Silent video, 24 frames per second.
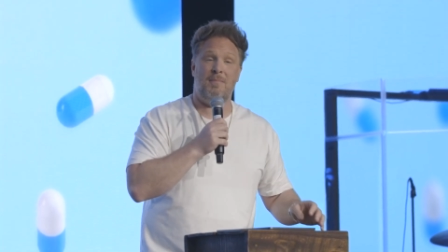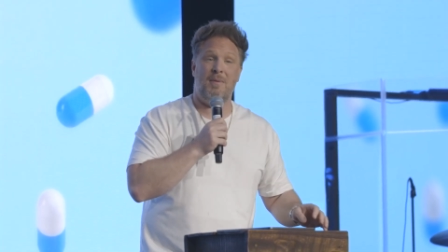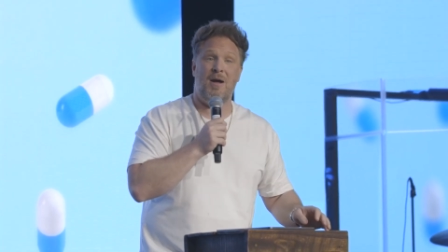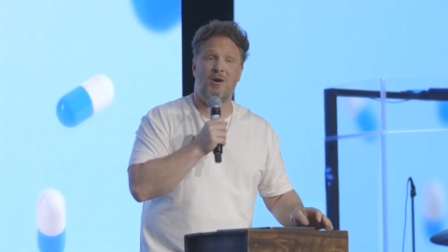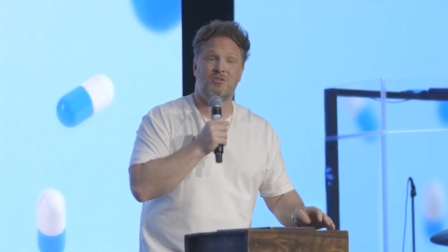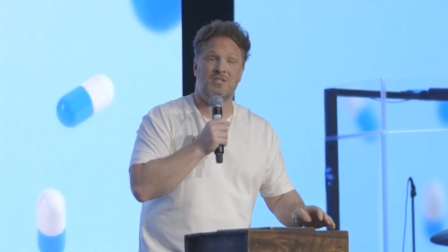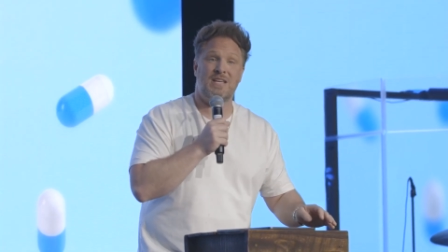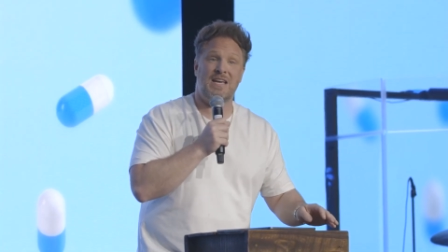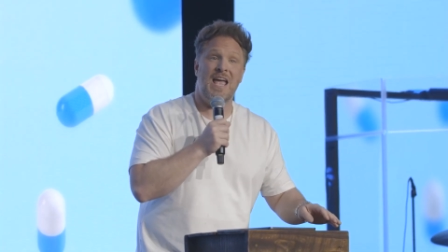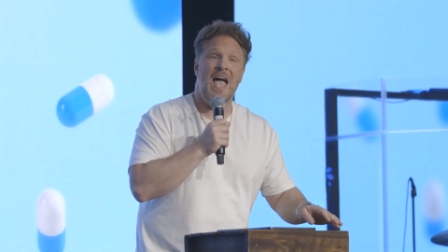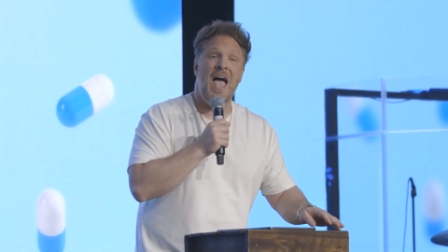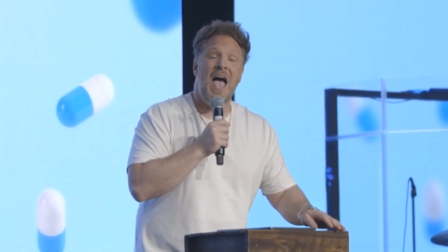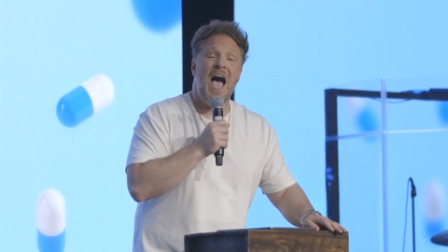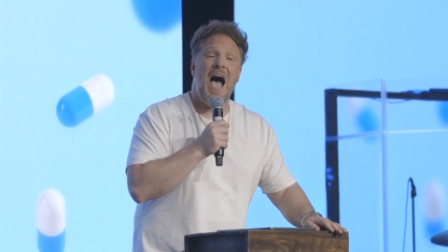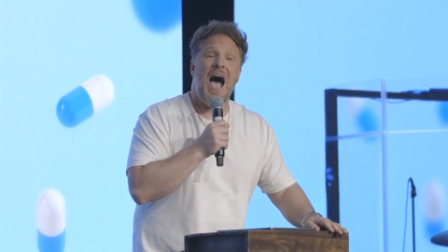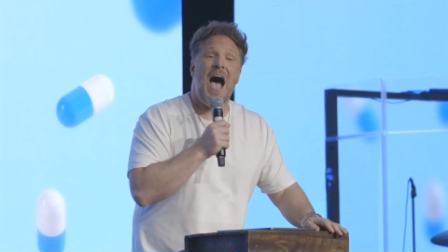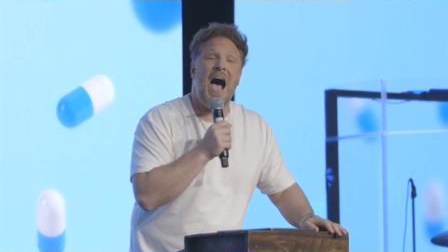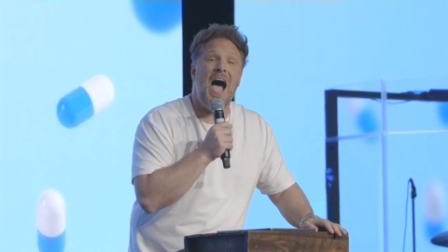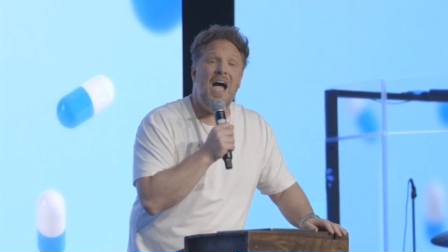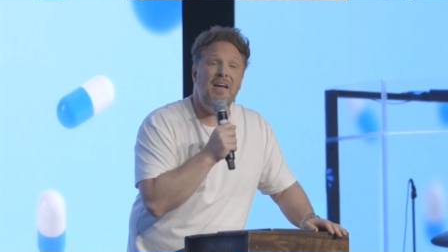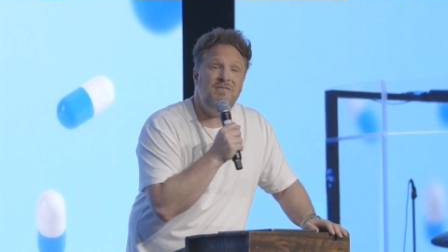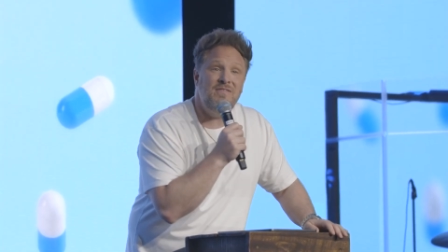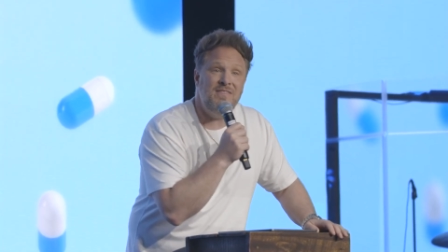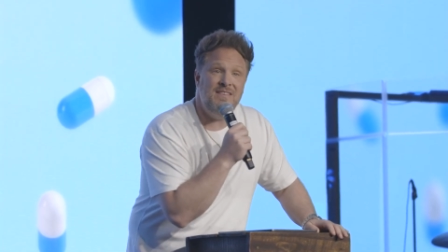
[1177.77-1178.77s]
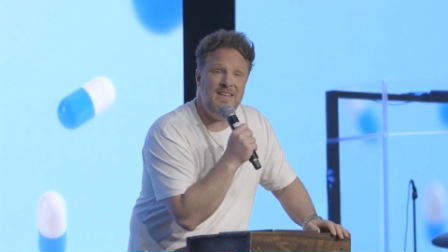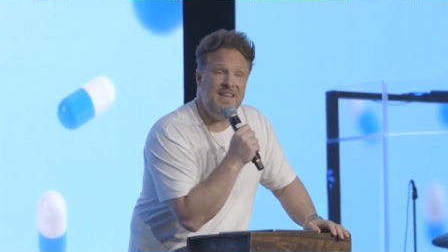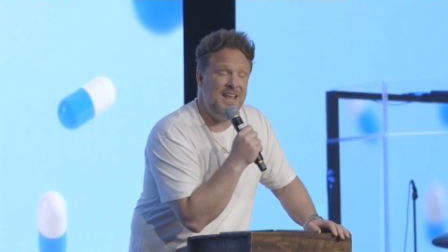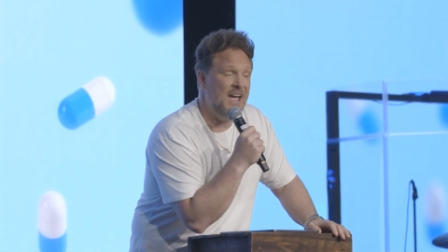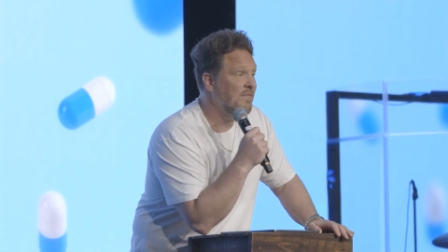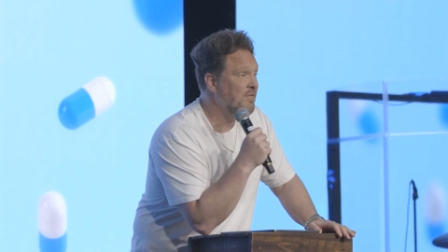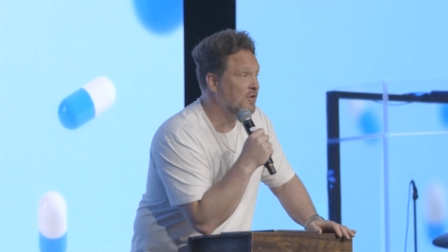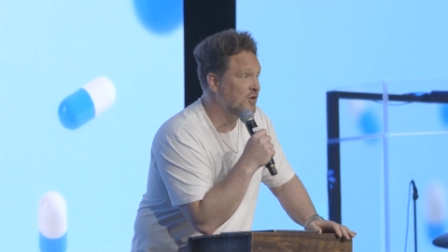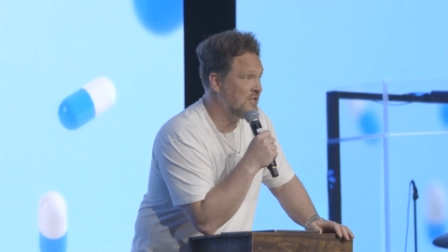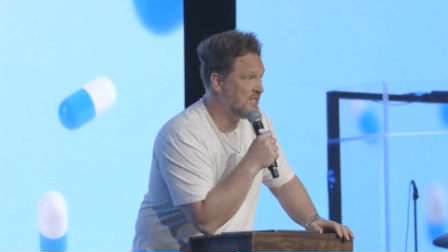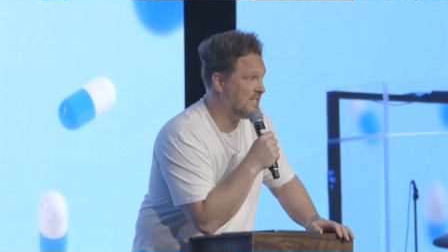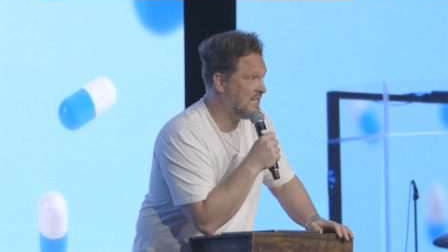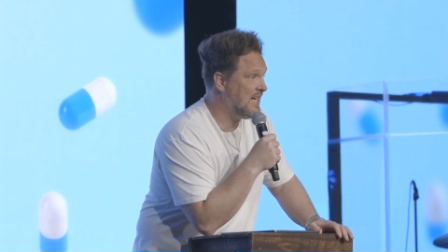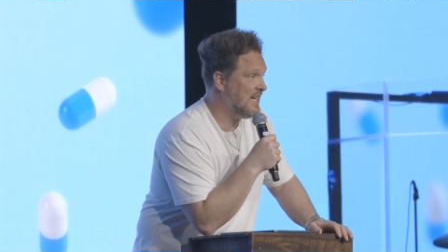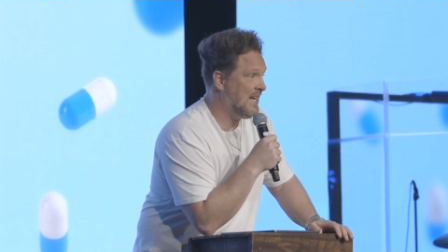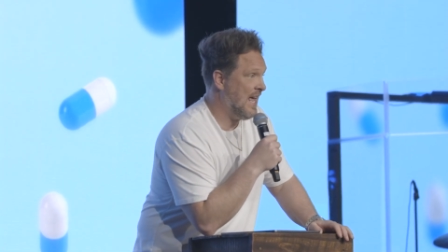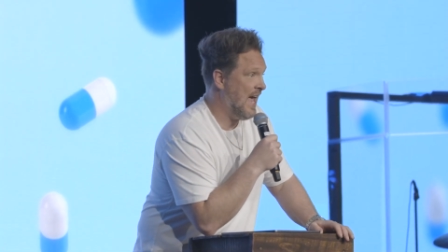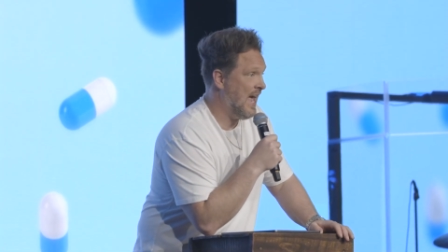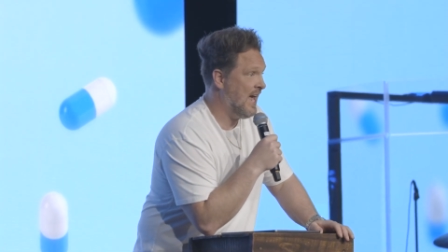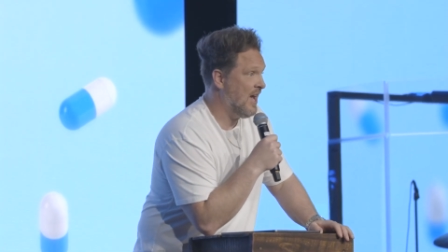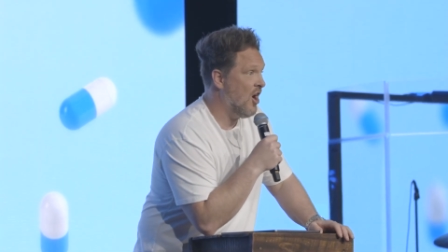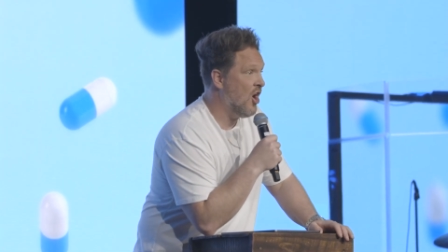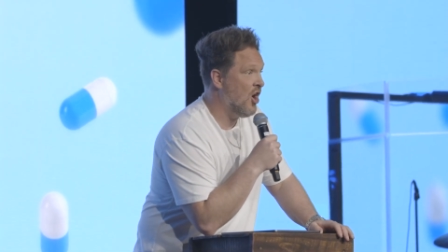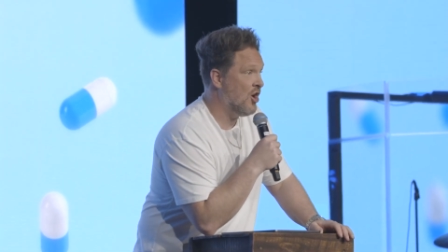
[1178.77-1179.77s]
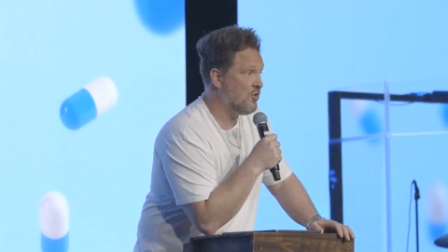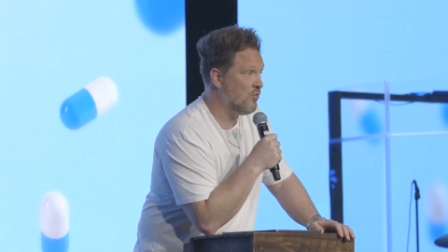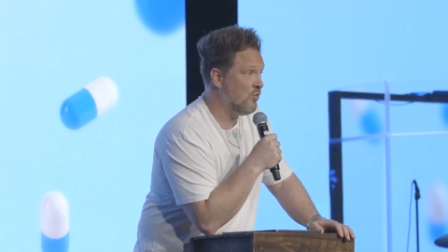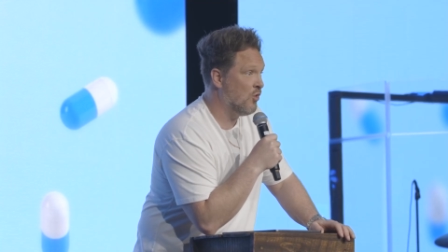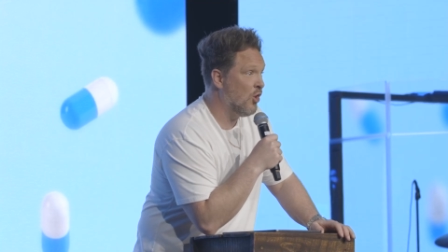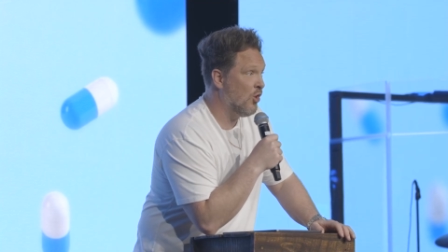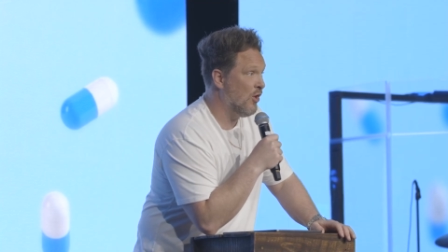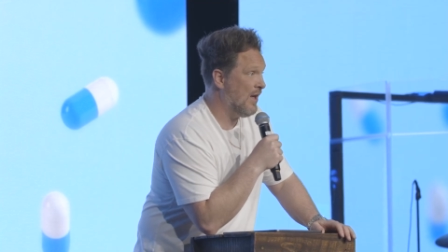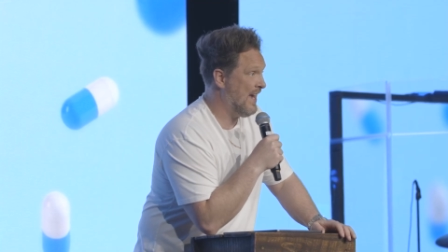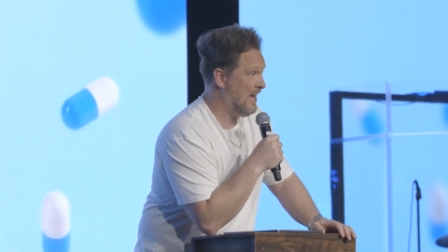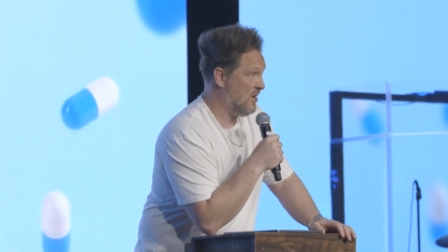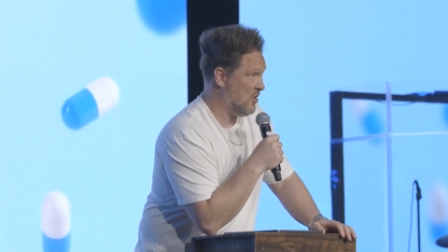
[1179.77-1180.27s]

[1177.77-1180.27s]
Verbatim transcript: I was like, I've never seen A honor roll in